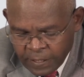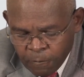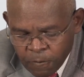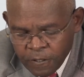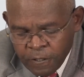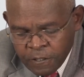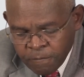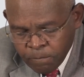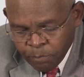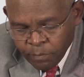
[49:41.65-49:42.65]
And all this,
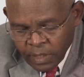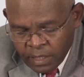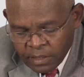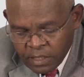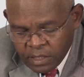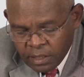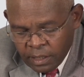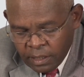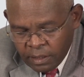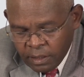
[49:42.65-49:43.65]
as I said
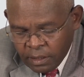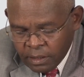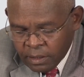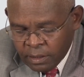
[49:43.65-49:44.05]
earlier,